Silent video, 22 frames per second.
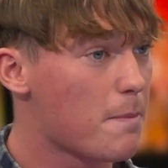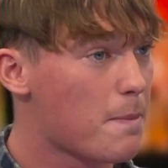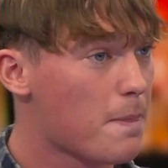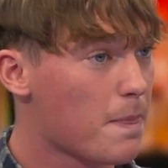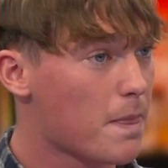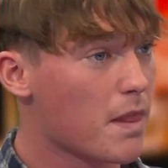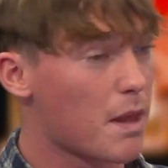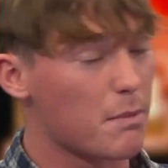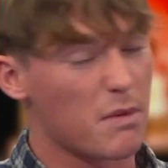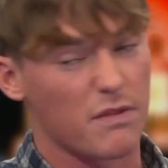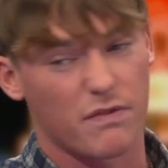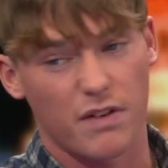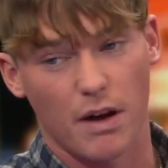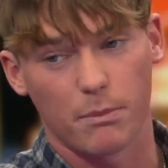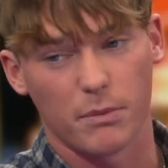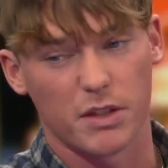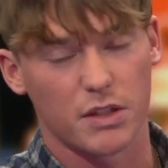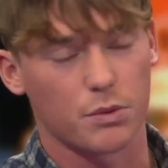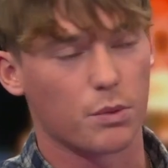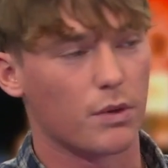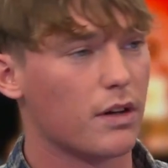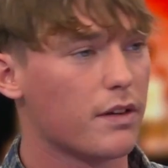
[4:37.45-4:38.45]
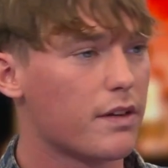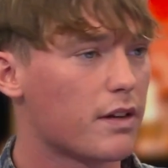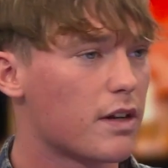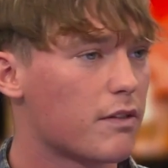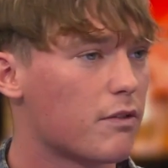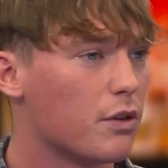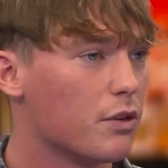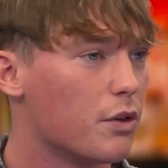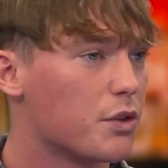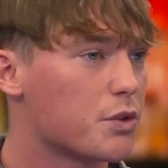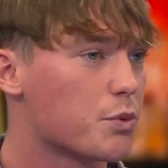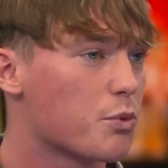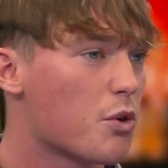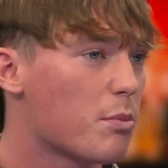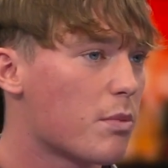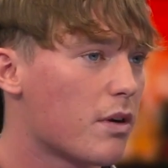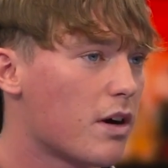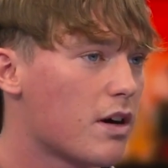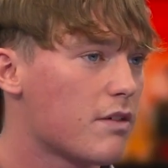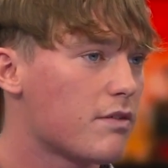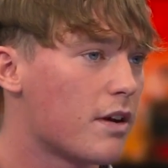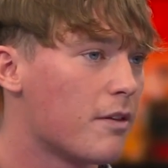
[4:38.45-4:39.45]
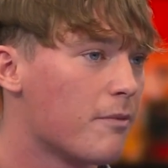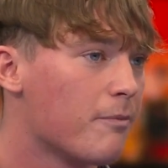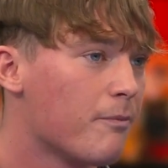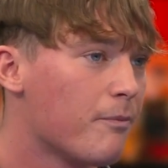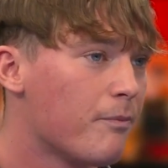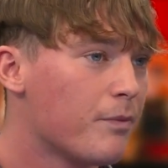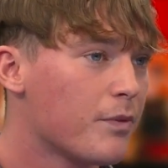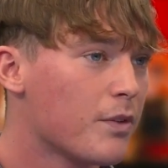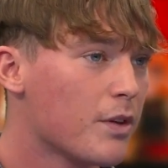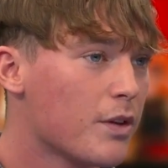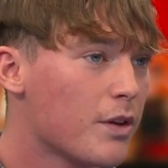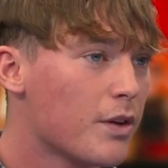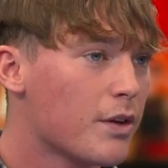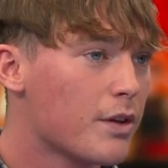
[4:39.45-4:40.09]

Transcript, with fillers: Yeah. My family's well, then I've got nothing to worry about. Are you